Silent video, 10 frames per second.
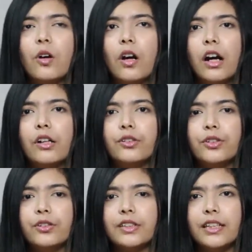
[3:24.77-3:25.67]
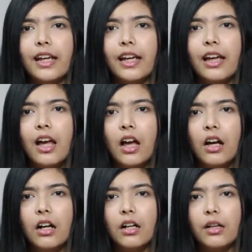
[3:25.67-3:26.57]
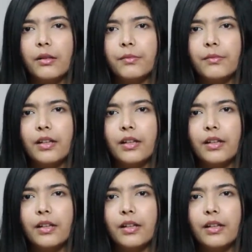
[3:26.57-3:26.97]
Or how do you say um,